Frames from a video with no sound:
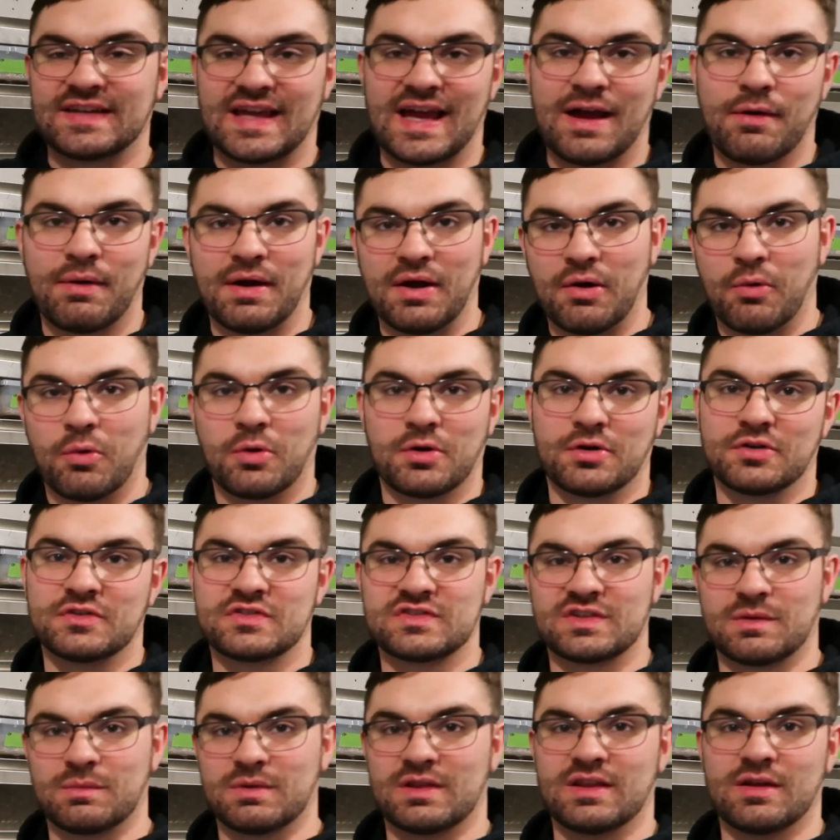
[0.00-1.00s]
how I ordered
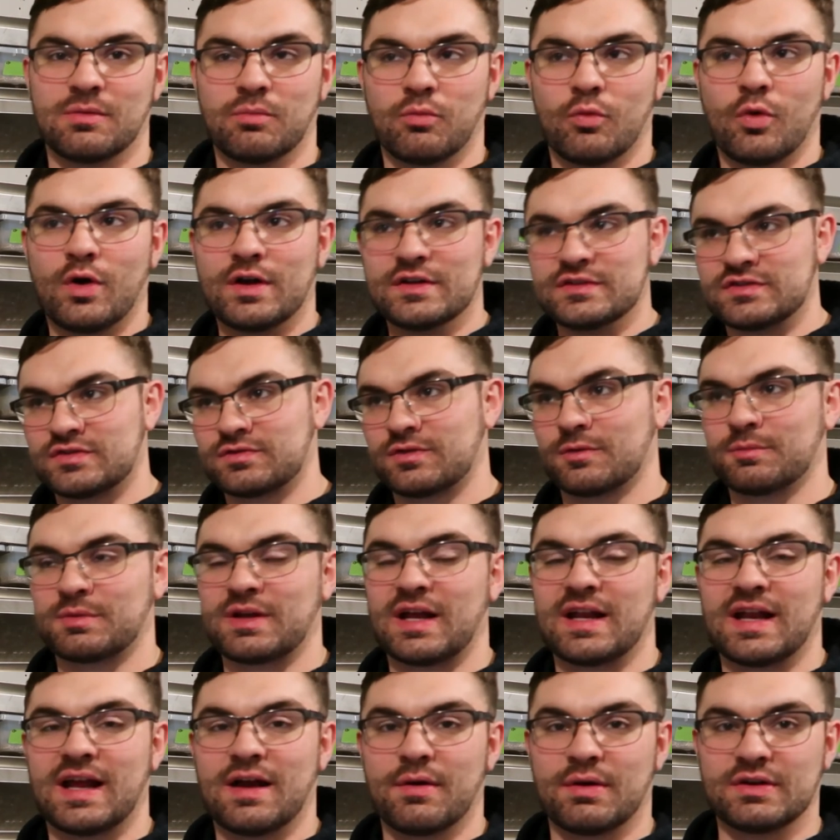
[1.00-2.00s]
some of them, was from
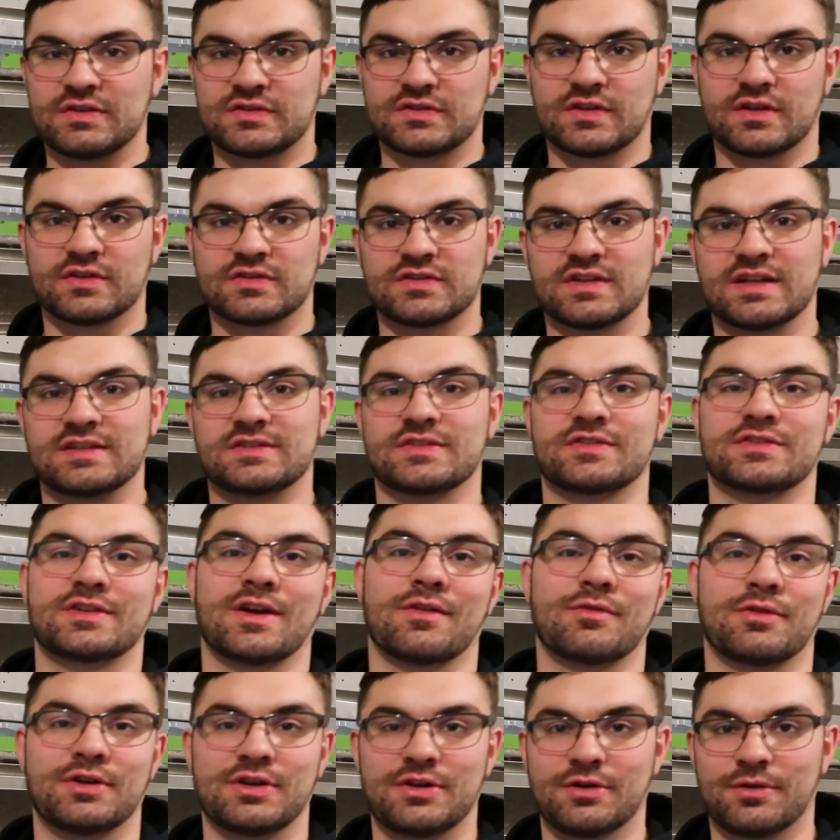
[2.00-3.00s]
kind of how I saw Snake
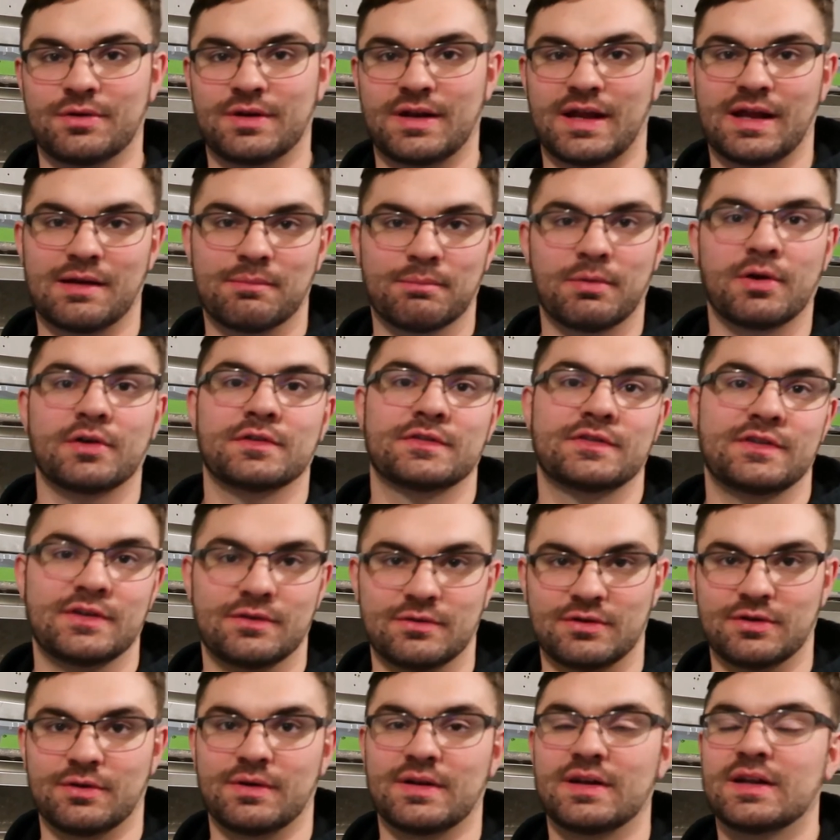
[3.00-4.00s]
Discovery do it and Balls to You
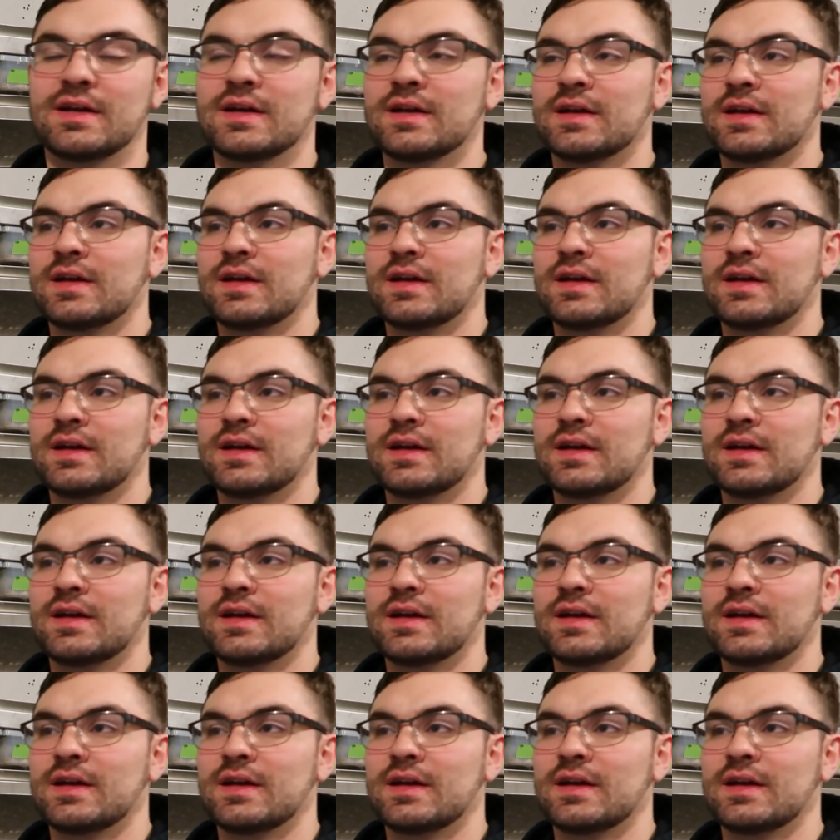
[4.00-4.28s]
do it.